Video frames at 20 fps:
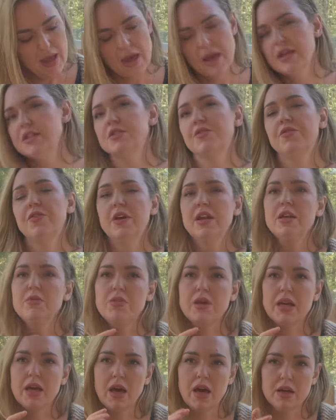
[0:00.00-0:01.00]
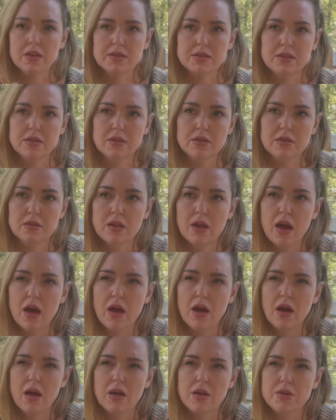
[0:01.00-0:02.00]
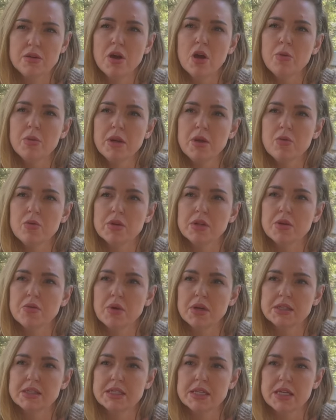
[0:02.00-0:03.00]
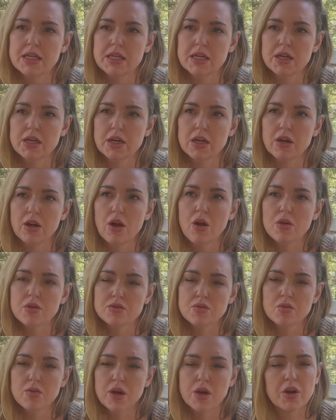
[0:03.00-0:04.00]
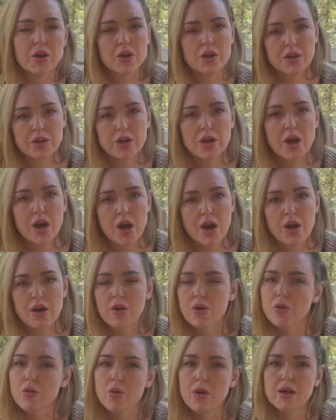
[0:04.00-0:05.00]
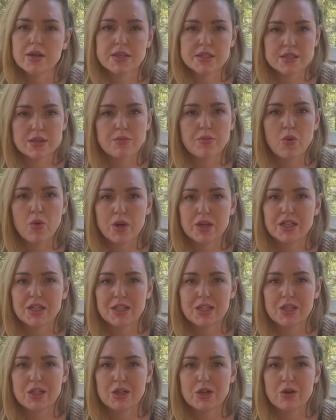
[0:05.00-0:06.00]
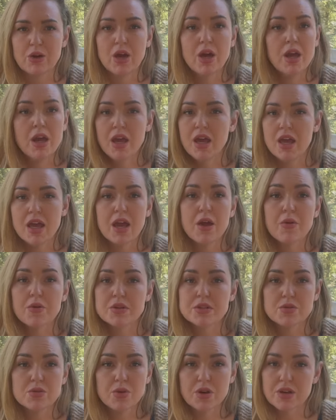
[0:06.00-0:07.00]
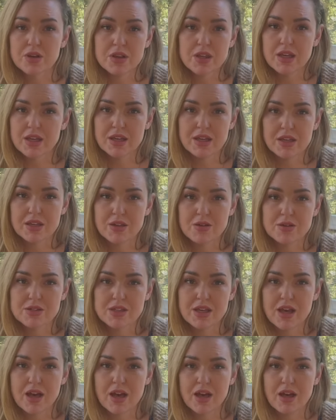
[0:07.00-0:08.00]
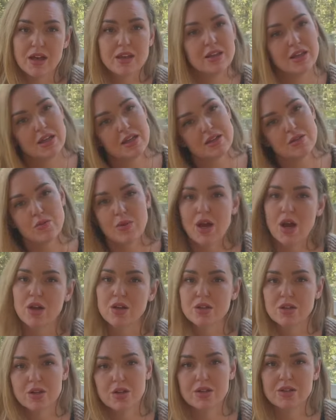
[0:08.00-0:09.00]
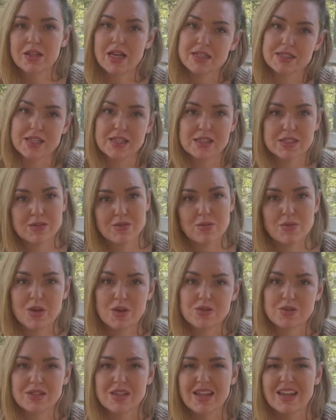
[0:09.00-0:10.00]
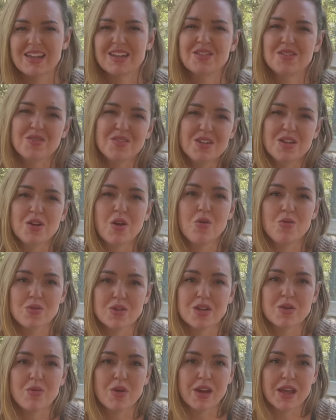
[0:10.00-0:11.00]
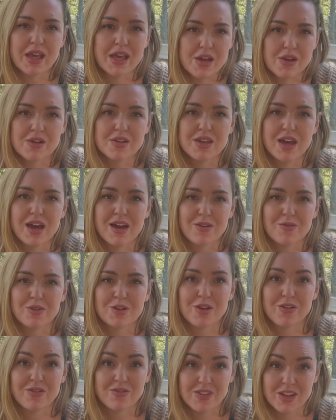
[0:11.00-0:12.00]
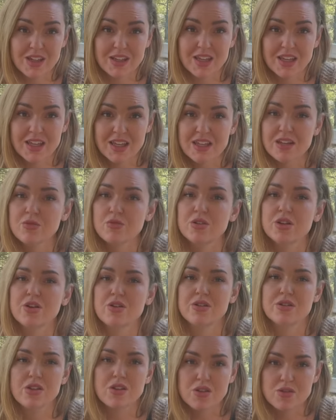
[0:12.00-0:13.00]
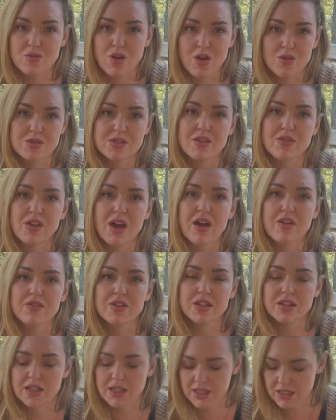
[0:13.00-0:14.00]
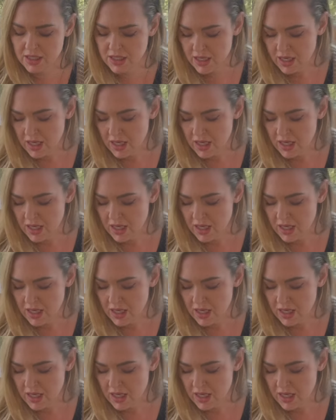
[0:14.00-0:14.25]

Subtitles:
it's funny because nobody really wants to hear, oh, what hurt your heart or what disappointed you? It was worth it. There's we all learn lessons from those. Like, you don't really want to hear that when you're feeling it and when you're in the throes of that feeling.